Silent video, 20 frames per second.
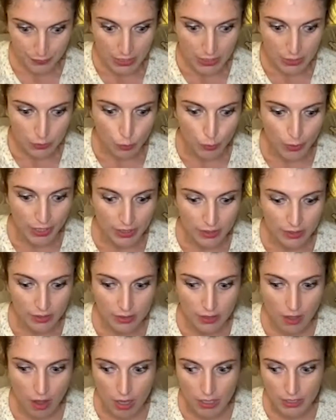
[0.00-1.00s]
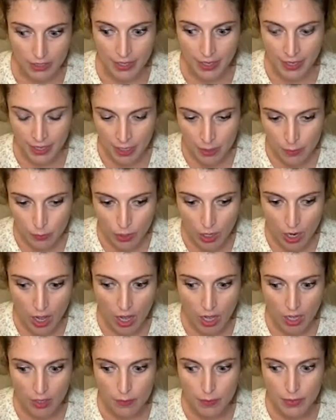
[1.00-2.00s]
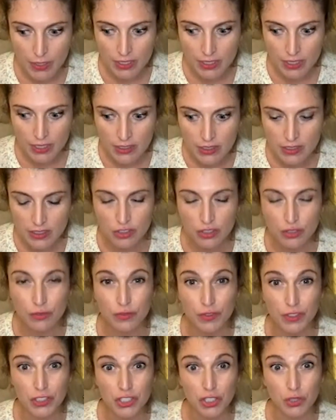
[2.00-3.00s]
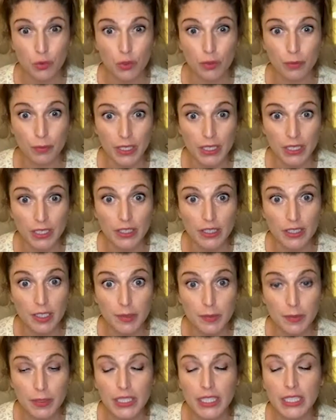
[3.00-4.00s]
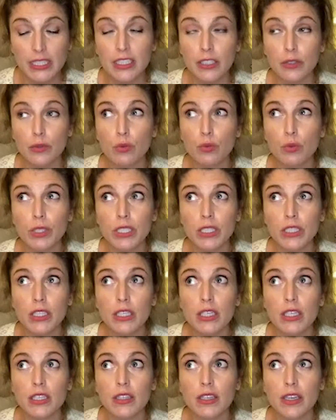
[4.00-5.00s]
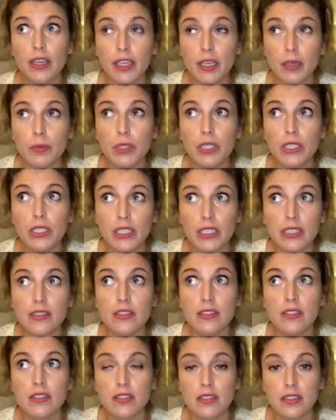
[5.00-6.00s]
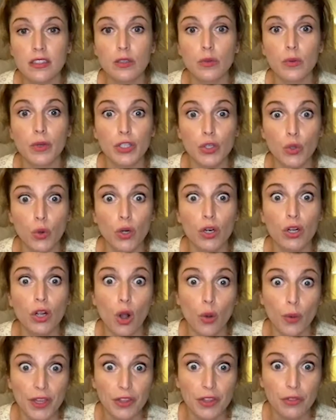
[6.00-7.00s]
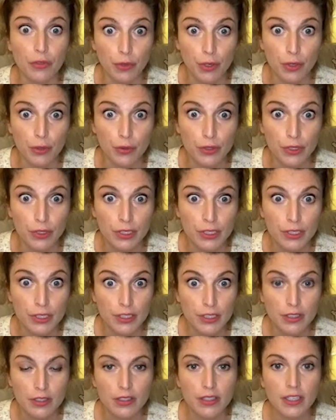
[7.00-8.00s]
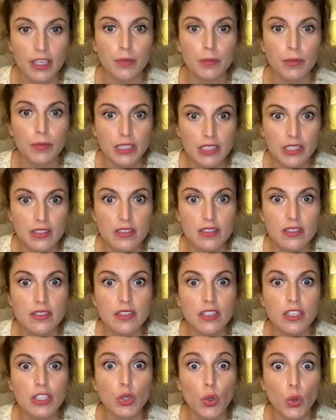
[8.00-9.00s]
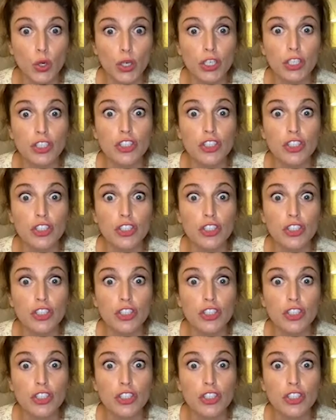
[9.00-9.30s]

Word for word: with on camera, because it's such a visual medium, like they really, the camera needs to see what you're going through. The camera needs to see your